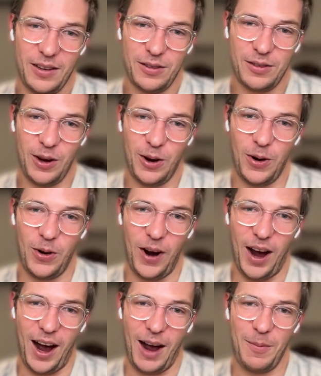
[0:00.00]
So
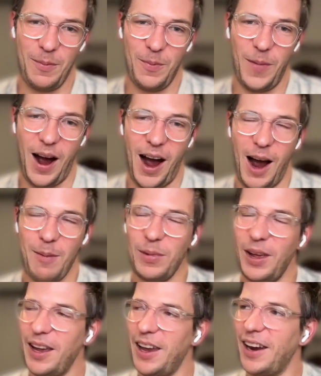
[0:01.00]
I'm
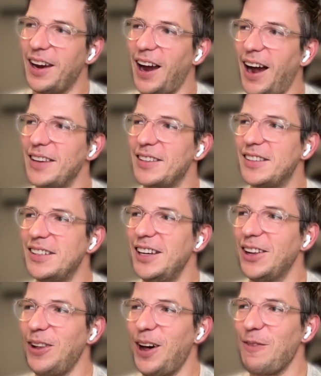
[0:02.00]
like I see
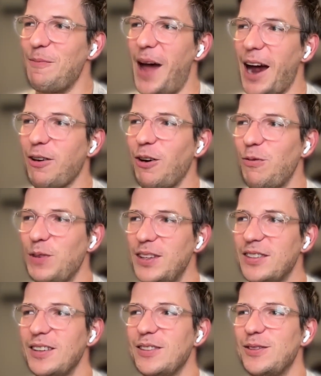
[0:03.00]
a lot of macro
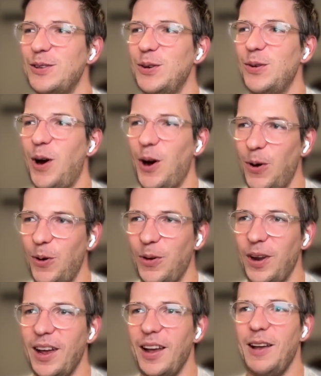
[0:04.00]
reasons to
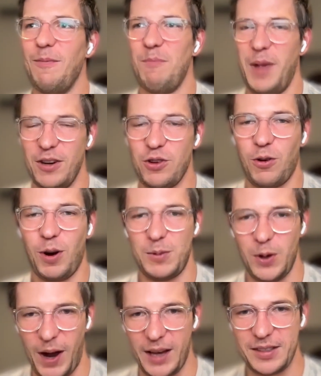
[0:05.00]
own major
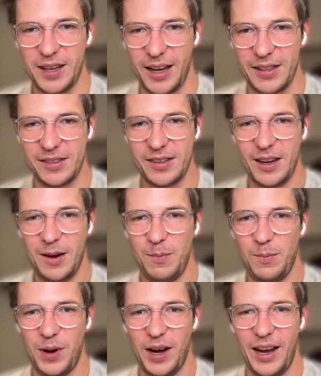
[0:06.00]
crypto assets,
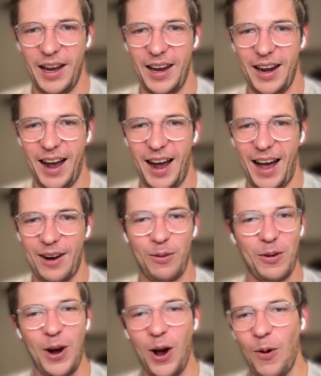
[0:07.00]
but I
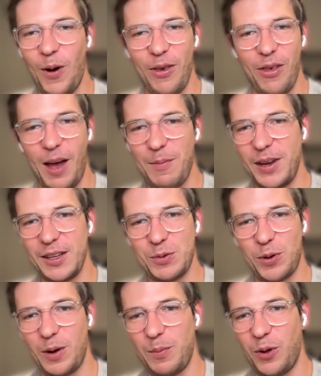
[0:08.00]
don't know whether that means
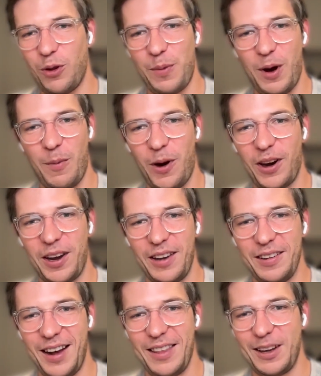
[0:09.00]
we're in a bull or bear
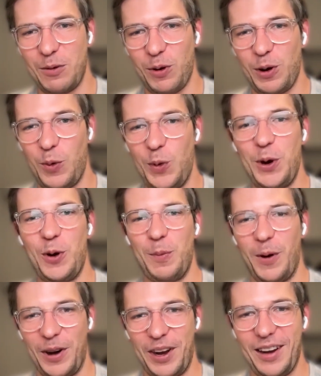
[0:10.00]
market. I think we're in a weird
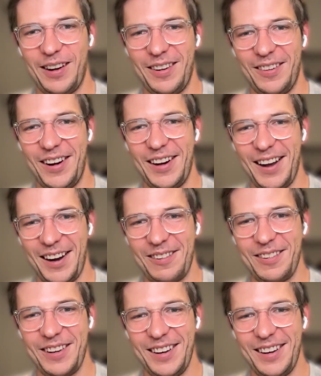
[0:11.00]
market right now.